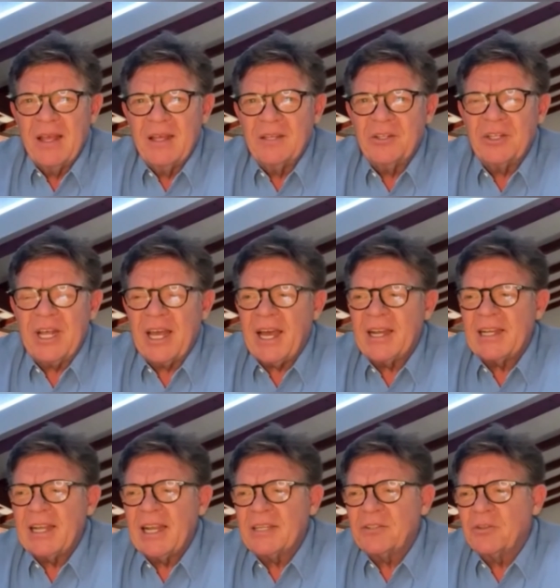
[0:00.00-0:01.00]
Today I'd
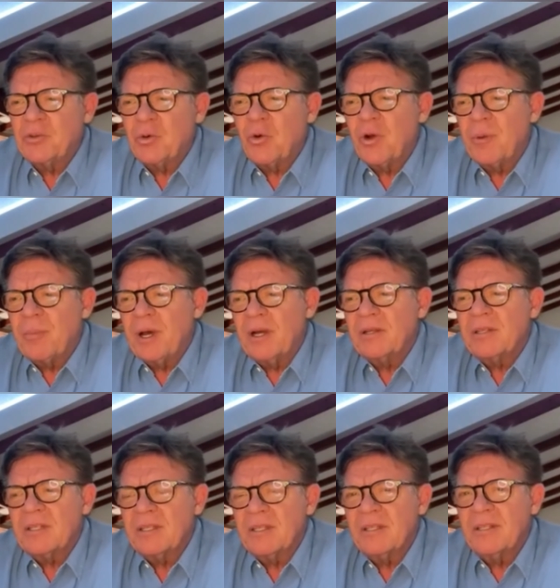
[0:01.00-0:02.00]
like to talk
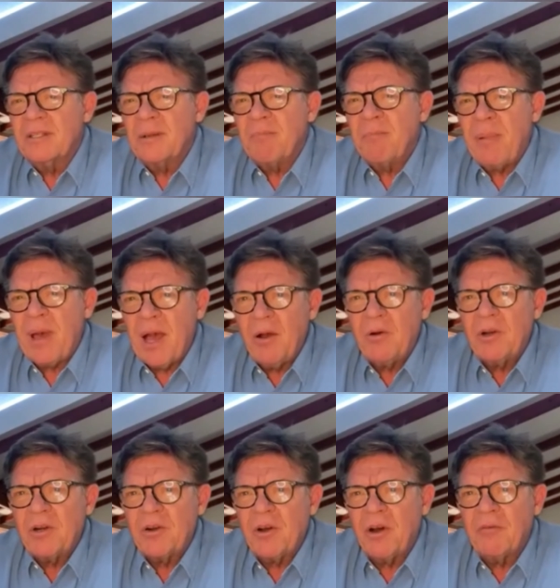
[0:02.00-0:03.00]
about the
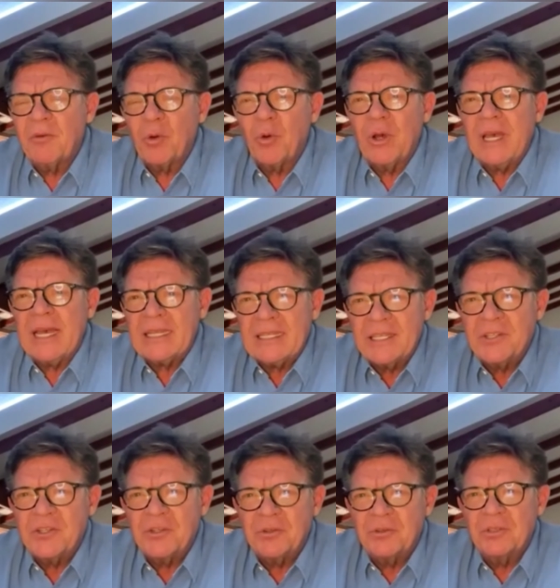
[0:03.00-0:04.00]
power of your
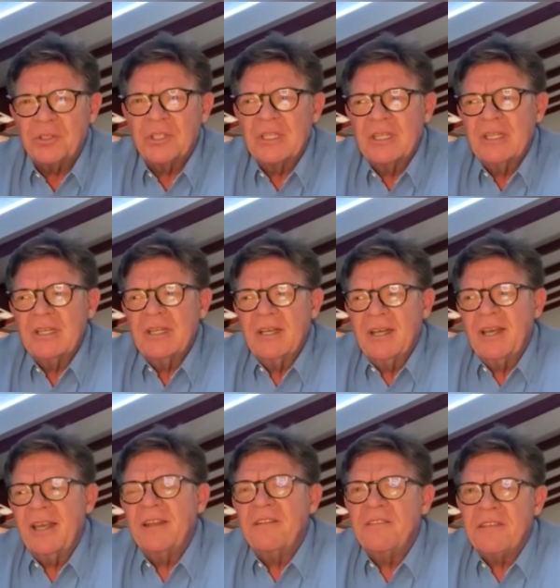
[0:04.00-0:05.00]
attitude
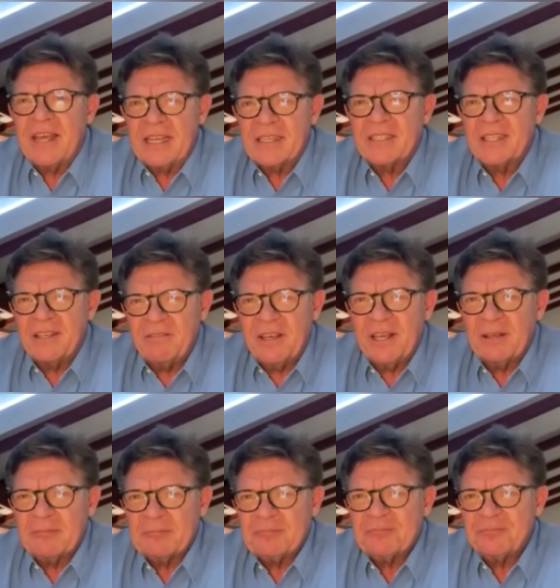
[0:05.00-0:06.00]
in thanksgiving.
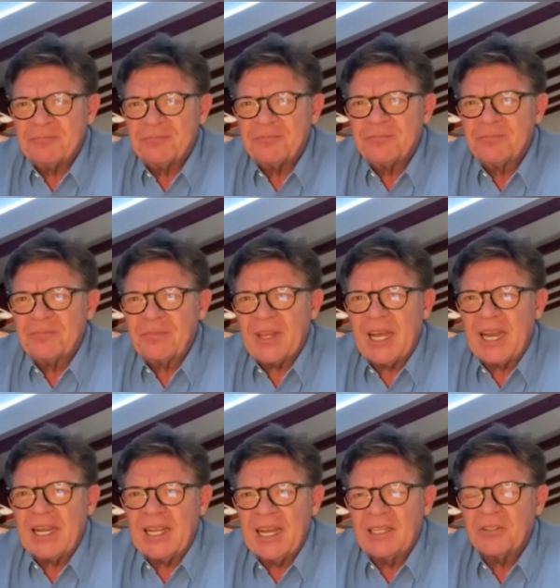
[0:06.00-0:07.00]
And
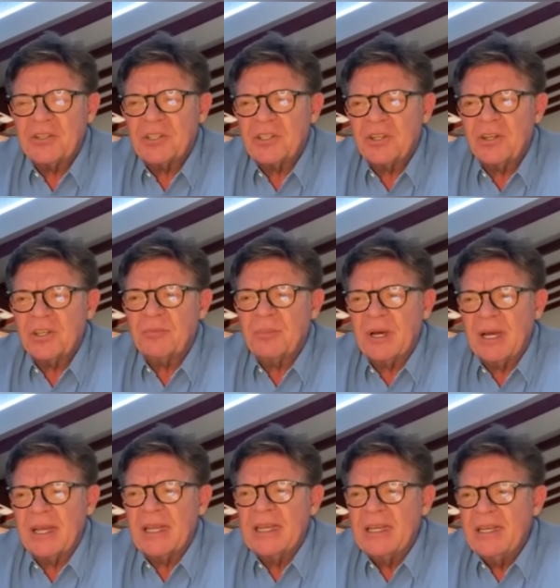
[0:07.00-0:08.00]
I'd like to start
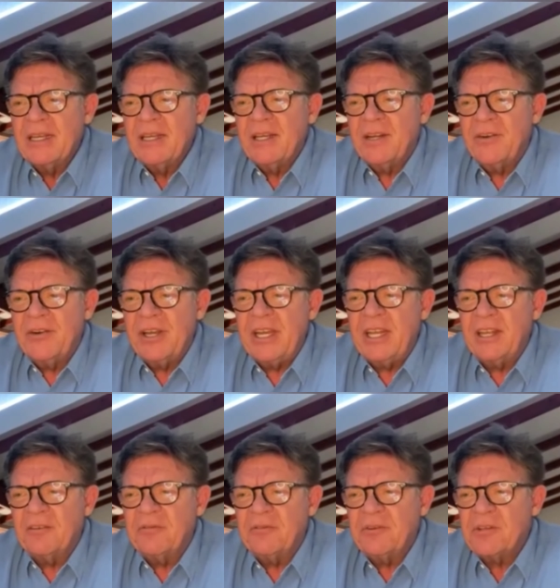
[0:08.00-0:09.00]
by reading the
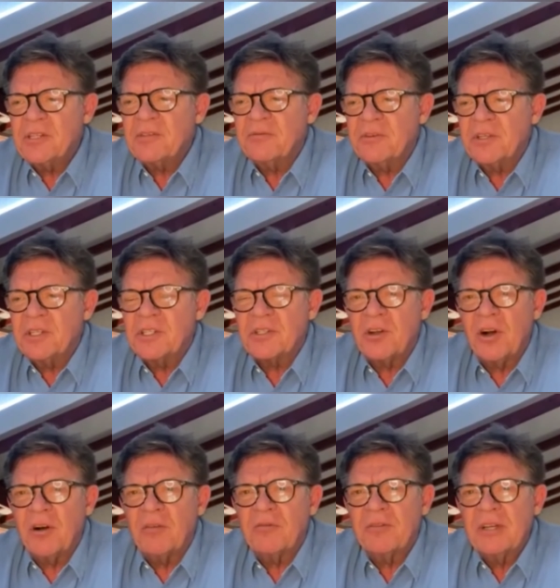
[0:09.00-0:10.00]
first verse
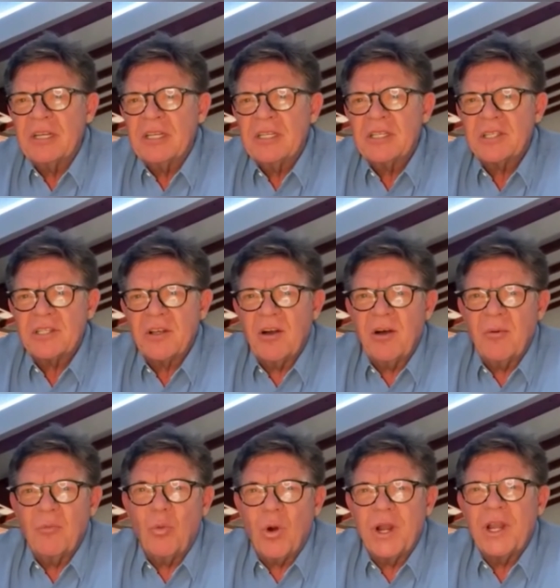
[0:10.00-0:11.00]
of
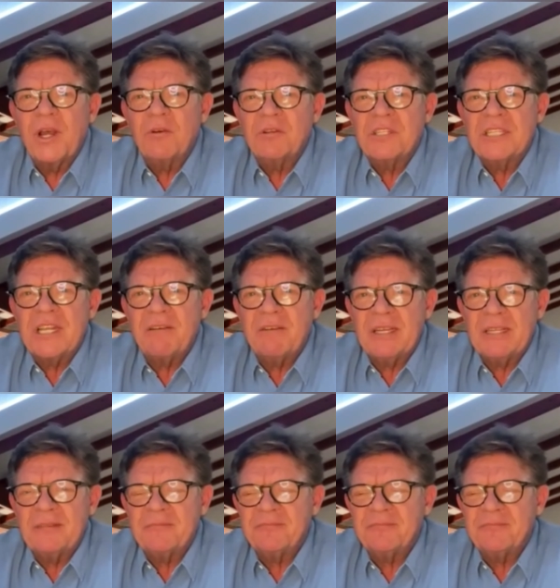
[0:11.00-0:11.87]
Psalm 107.